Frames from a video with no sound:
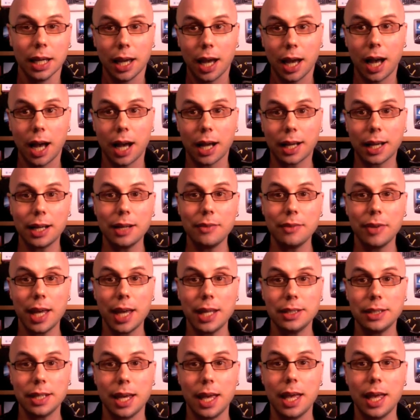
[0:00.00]
kind of
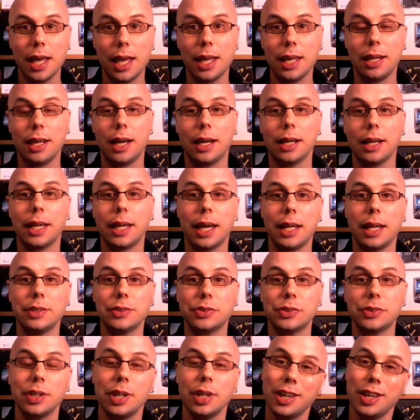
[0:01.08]
head-to-head
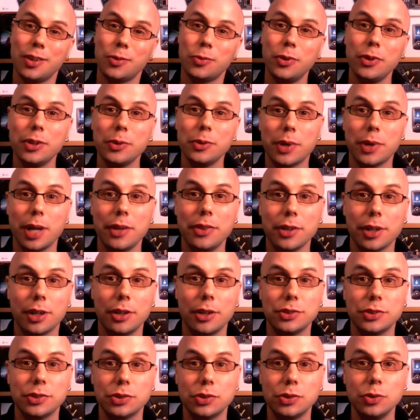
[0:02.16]
against really what I think are
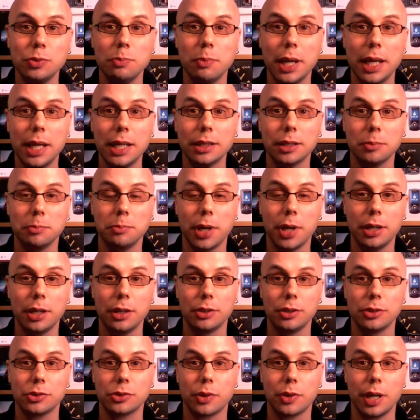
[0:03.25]
its two main
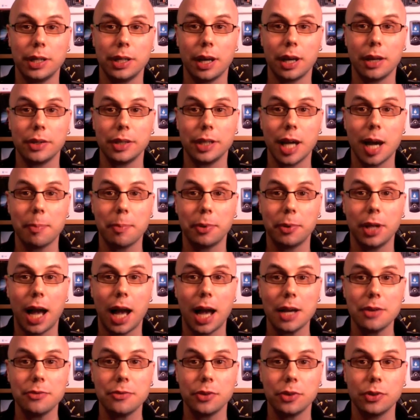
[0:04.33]
competitors right now, the Apple
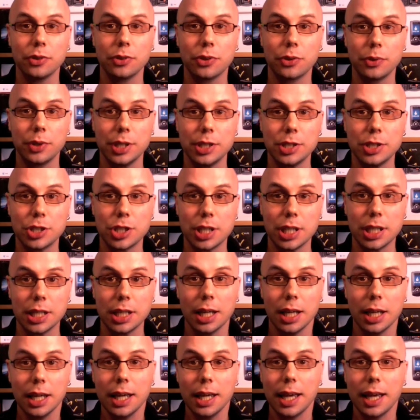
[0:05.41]
iPhone 3G